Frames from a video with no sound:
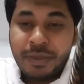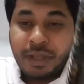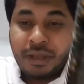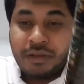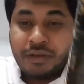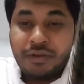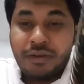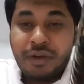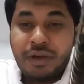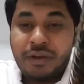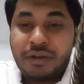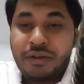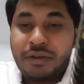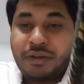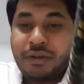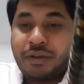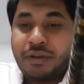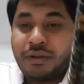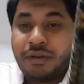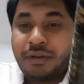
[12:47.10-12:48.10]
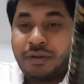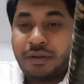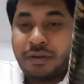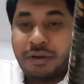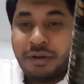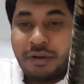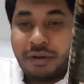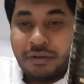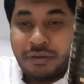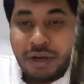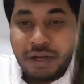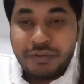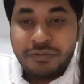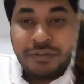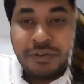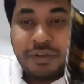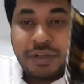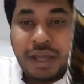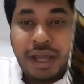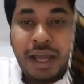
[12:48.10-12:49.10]
Do not rush
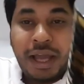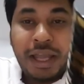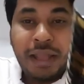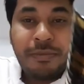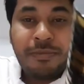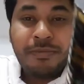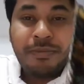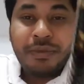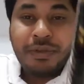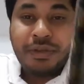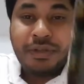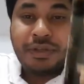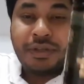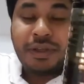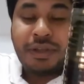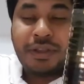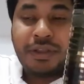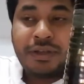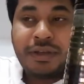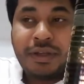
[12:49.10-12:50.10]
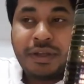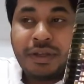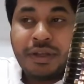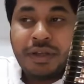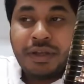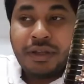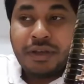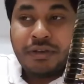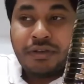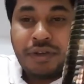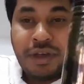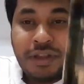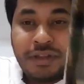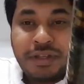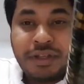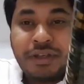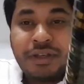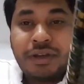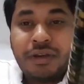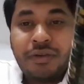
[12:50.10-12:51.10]
for the hype, just trust
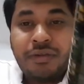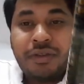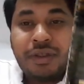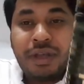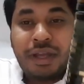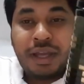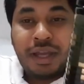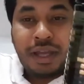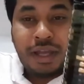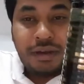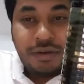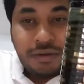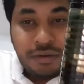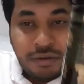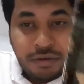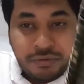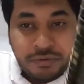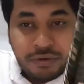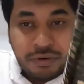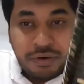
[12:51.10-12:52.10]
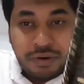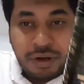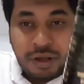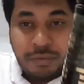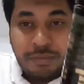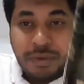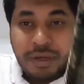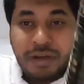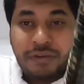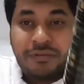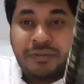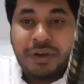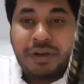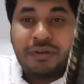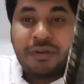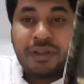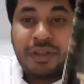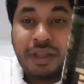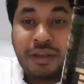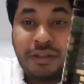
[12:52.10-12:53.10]
your nose and go for a better
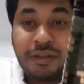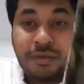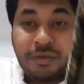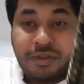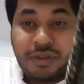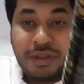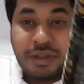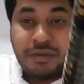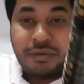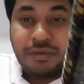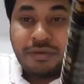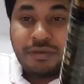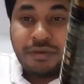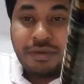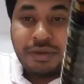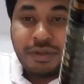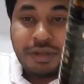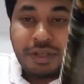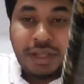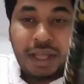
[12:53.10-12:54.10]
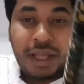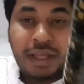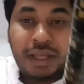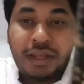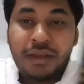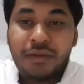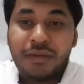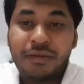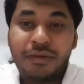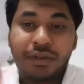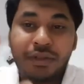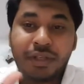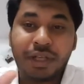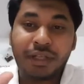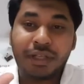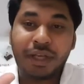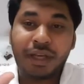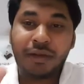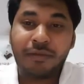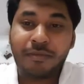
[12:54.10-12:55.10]
fragrance that suits you. Thank you.
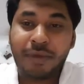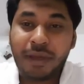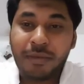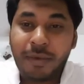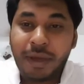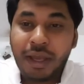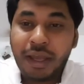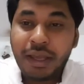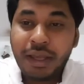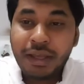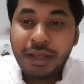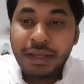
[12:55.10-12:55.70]
Ta-ta. Bye-bye.